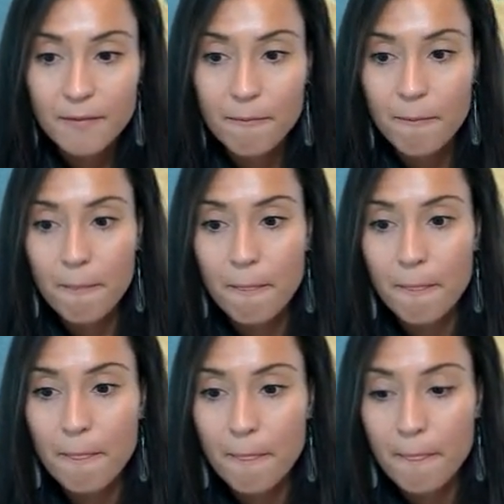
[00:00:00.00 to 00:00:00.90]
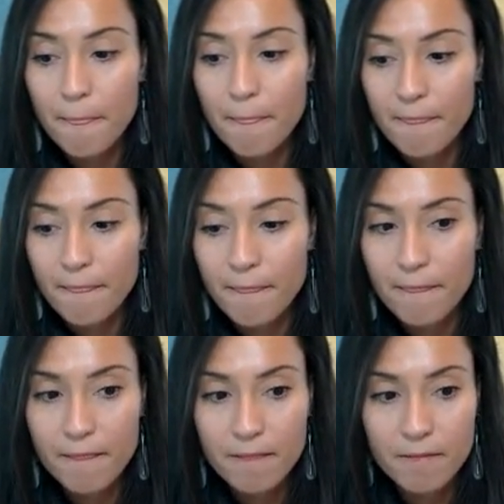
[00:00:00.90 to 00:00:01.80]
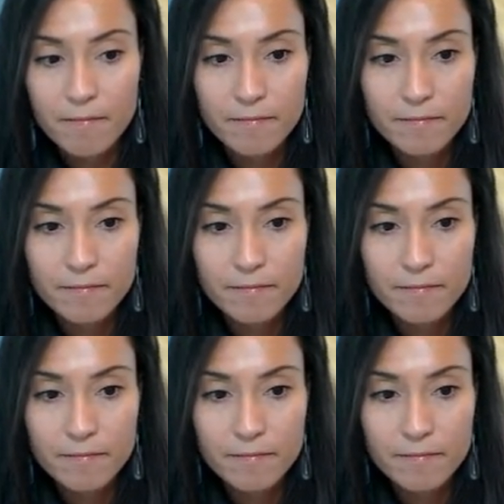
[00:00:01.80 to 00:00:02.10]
Nothing is said.